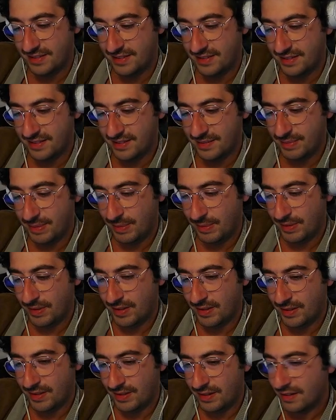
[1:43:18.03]
people are
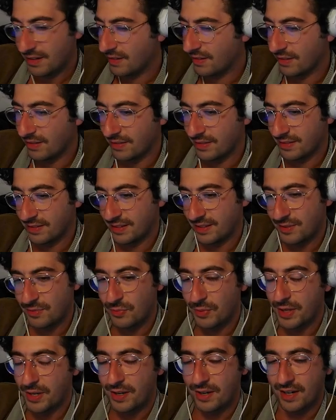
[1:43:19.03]
like, oh, that's
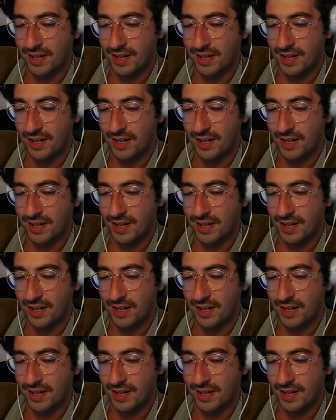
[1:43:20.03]
weird.